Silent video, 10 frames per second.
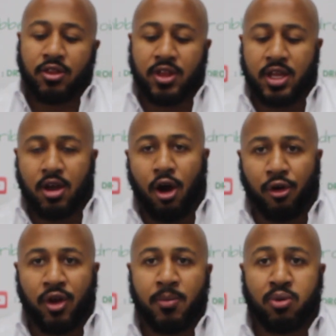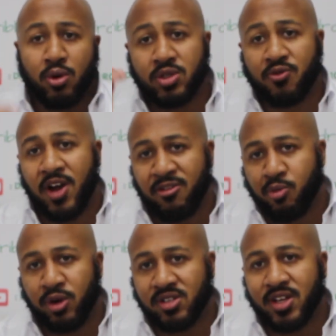The Honor 8 Pro is
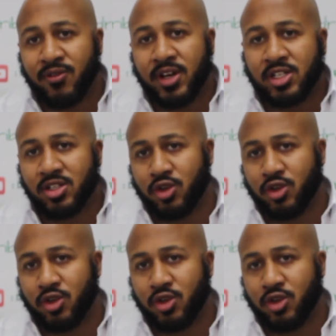5.7 inches.